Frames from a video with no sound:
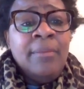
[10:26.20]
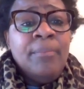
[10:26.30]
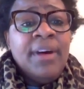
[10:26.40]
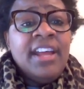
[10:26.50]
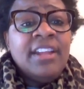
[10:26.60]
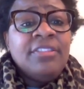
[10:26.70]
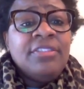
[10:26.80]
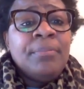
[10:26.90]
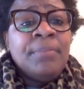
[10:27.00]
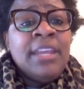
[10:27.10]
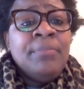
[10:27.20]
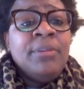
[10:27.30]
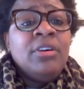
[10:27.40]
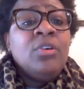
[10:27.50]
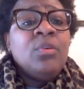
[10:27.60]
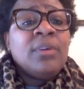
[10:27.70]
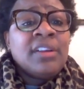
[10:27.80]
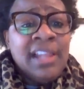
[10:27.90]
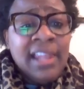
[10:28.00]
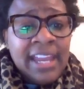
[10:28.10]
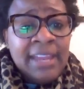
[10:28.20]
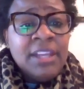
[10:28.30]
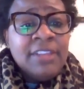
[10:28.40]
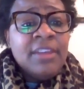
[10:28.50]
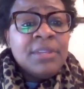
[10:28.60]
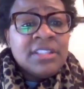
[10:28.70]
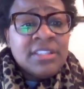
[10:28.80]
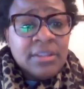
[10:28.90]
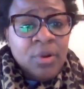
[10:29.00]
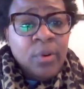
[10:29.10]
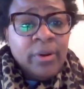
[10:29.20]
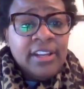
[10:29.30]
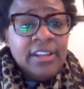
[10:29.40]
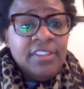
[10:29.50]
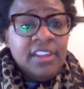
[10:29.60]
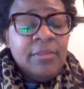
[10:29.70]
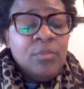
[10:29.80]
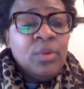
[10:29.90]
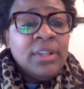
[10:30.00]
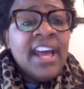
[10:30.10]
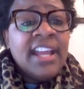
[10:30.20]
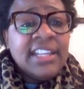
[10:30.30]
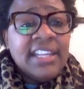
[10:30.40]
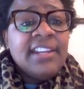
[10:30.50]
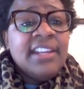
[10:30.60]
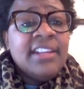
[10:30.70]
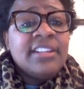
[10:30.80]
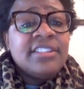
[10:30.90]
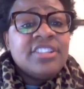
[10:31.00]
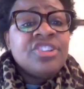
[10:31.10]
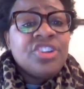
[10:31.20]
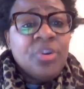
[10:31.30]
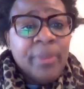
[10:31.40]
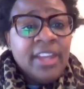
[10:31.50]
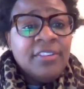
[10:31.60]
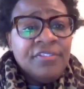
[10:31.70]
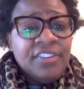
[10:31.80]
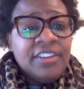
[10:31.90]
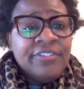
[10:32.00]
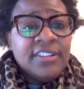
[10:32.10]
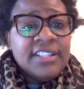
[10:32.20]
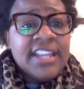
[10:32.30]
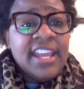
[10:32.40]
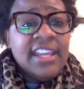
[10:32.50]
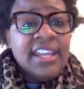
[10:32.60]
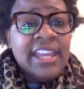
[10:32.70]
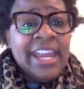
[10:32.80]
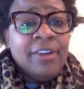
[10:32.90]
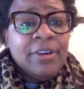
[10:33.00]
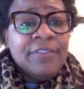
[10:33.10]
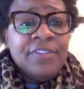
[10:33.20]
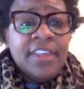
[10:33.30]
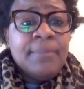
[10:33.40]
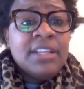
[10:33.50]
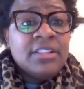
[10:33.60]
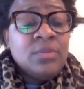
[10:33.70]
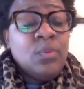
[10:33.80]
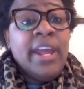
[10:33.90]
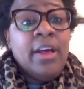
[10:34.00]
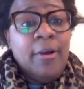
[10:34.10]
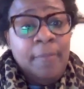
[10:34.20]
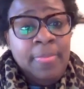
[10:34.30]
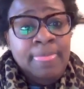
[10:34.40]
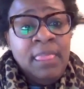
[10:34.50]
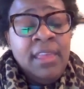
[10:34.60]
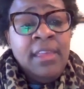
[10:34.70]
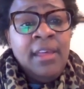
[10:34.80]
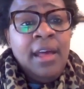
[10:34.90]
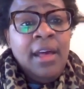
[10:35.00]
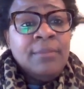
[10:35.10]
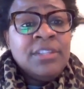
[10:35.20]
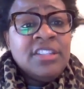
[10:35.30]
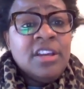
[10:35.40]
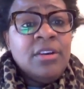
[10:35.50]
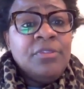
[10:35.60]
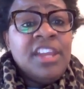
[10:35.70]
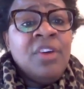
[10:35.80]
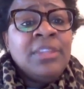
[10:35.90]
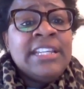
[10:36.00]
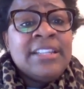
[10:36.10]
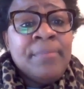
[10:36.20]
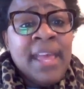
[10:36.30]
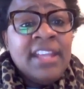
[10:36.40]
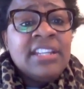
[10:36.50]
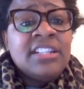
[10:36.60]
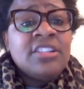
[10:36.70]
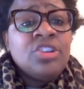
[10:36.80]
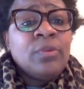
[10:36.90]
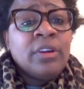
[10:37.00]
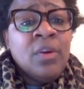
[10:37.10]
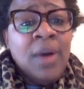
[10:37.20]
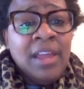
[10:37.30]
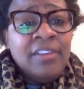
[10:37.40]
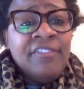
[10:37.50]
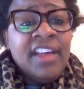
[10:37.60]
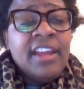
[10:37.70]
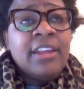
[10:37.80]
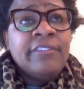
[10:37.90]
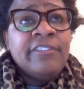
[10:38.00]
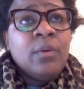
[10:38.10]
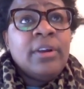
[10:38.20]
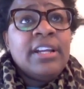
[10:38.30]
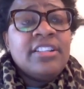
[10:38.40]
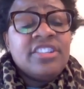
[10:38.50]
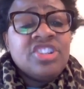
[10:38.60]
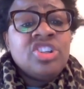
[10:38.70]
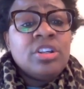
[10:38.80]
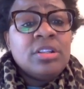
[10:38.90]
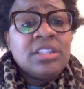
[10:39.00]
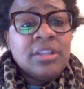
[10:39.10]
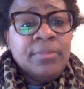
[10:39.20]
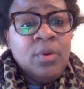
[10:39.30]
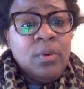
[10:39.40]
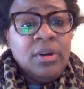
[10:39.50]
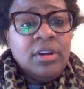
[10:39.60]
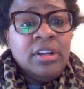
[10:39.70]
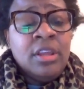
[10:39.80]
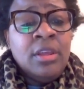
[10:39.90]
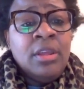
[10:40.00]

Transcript: but the people who were claiming them and supporting them will not get an additional benefit for taking care of them as well. So the only dependents who are qualifying for additional support